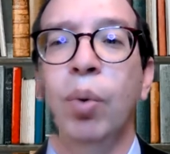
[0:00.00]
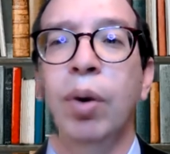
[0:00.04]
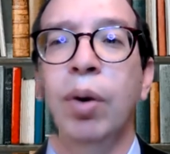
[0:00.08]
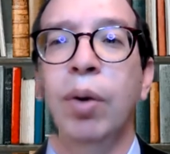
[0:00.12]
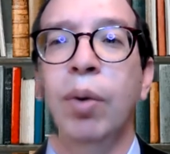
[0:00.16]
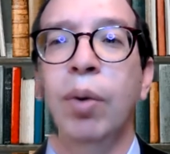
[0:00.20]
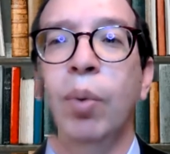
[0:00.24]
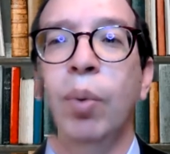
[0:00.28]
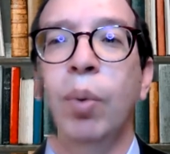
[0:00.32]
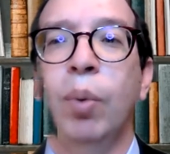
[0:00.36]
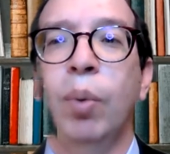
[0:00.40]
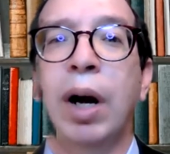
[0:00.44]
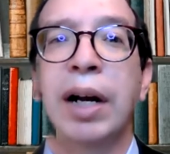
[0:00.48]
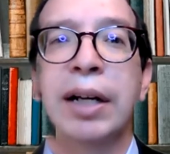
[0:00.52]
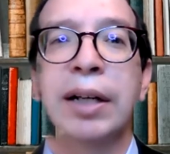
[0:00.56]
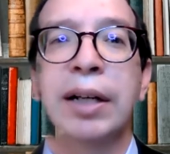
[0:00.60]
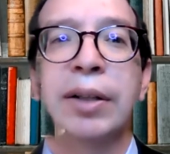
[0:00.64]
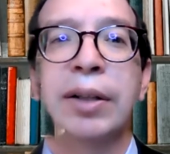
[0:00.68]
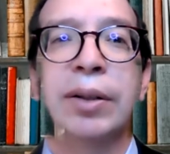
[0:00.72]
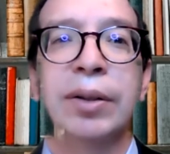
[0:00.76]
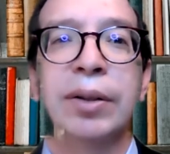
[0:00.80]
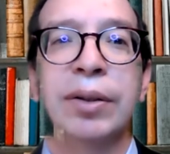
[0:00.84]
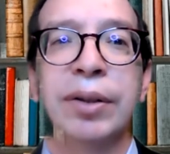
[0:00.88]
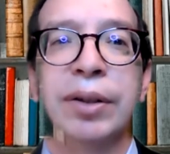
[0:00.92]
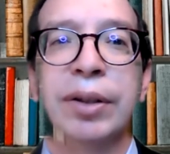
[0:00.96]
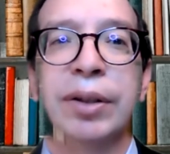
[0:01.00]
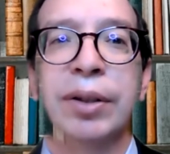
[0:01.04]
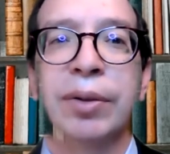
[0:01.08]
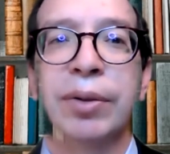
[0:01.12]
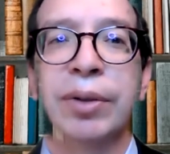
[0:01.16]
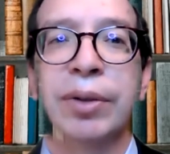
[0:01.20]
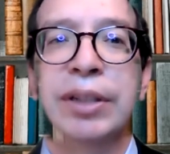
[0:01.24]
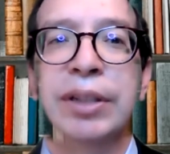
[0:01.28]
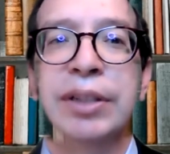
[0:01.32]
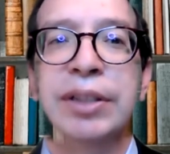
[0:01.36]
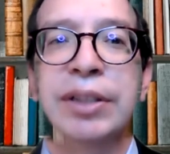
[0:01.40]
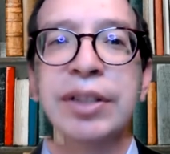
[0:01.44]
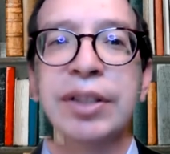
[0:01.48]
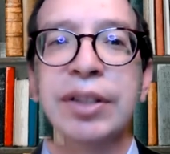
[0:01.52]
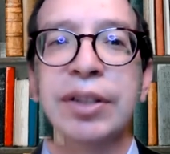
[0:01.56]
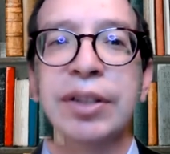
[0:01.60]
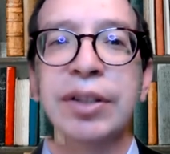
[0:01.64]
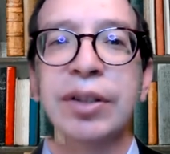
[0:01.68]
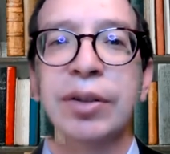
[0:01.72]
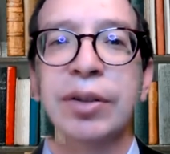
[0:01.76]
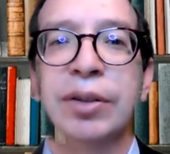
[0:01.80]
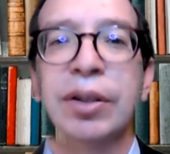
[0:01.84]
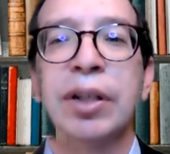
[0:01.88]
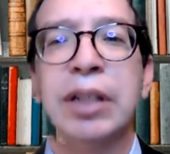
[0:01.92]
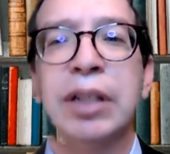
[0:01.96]
while there is
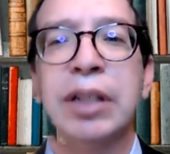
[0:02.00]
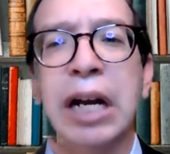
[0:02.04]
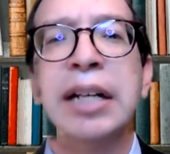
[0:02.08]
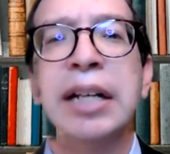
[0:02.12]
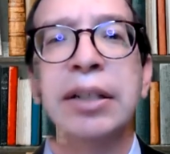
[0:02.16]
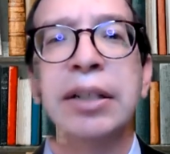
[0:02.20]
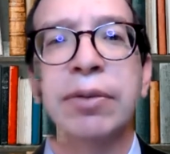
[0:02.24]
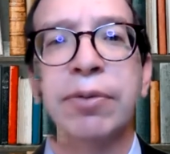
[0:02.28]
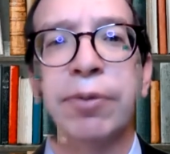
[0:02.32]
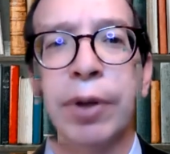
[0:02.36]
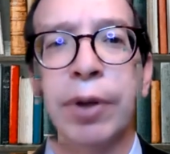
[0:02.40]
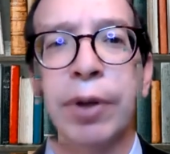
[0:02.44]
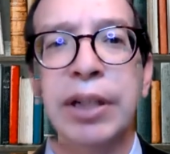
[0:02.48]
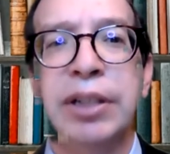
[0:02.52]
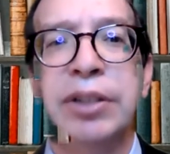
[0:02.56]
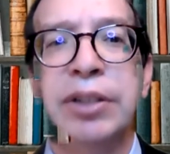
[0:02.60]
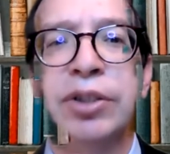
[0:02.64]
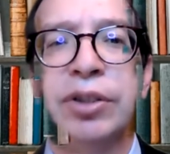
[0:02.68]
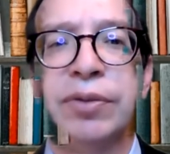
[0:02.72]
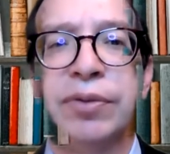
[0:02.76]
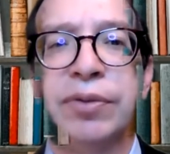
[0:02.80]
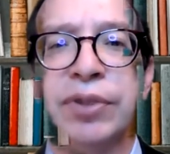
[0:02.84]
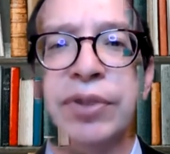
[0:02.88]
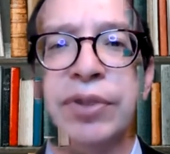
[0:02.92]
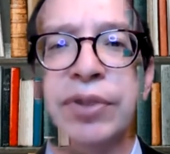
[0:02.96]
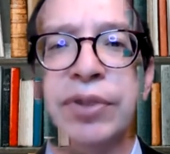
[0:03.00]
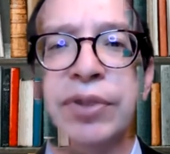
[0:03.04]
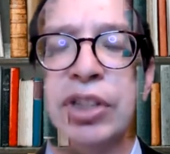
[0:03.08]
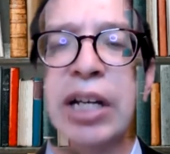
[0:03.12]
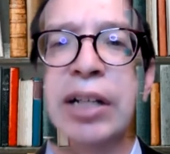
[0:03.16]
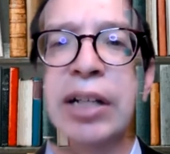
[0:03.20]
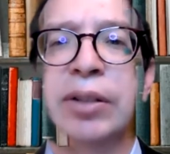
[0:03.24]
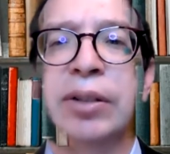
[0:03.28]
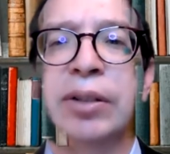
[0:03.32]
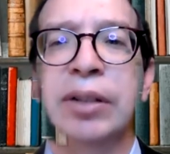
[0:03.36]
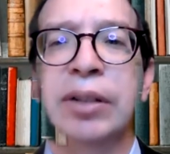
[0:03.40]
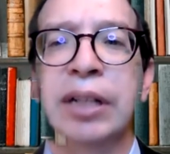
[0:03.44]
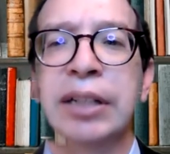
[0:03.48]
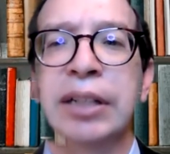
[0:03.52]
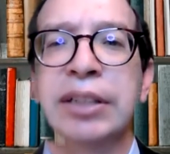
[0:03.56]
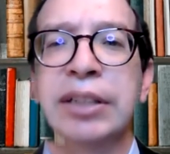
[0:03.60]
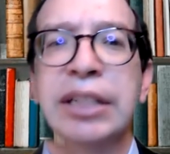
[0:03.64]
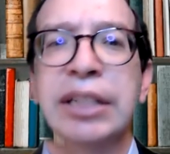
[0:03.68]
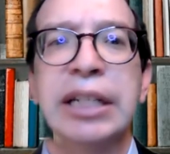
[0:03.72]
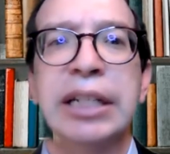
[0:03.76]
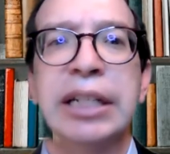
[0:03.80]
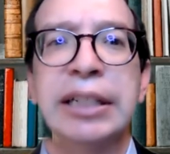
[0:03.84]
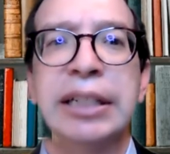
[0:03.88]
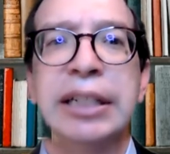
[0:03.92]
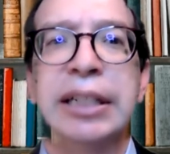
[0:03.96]
a kind of range of style and
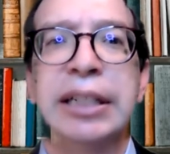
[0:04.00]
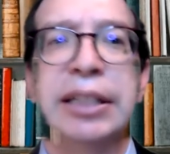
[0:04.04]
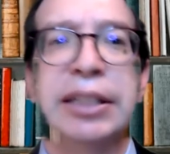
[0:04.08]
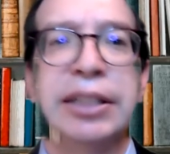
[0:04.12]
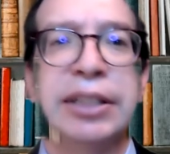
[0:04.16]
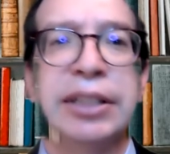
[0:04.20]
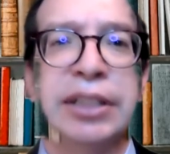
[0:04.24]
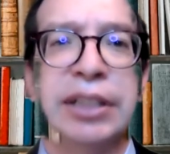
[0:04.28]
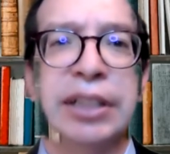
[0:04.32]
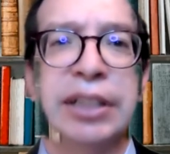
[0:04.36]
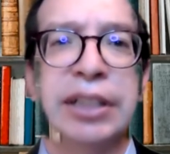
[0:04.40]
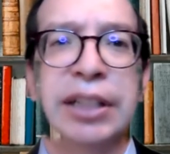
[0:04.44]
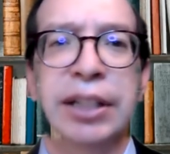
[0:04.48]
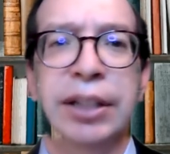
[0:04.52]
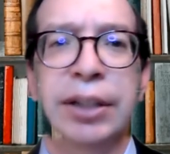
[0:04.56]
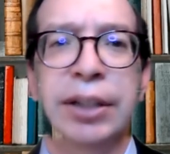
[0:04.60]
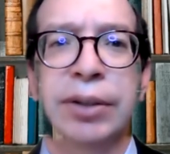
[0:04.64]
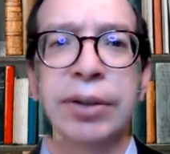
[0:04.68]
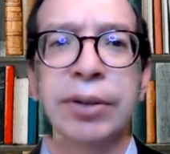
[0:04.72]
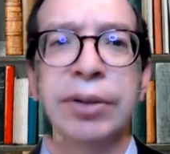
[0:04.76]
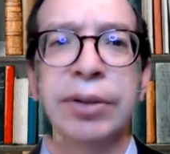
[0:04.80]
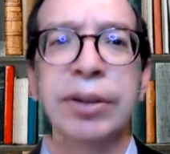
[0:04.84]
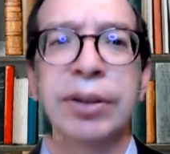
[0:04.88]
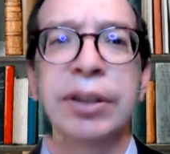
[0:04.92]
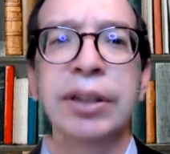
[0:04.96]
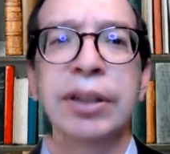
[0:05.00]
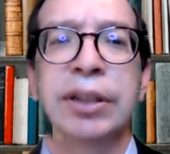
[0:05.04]
techniques here,